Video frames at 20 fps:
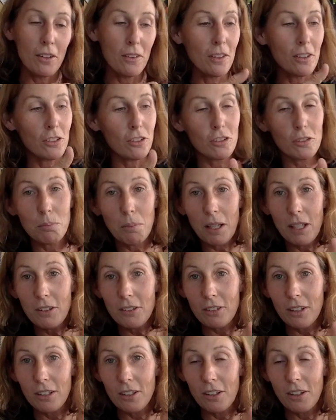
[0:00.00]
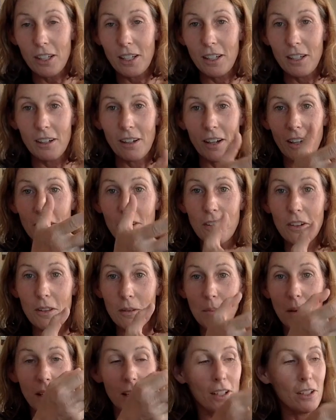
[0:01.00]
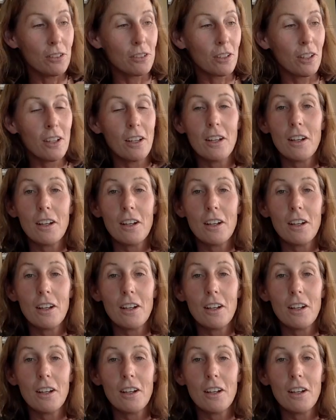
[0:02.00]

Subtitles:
There's space under here, under the maze,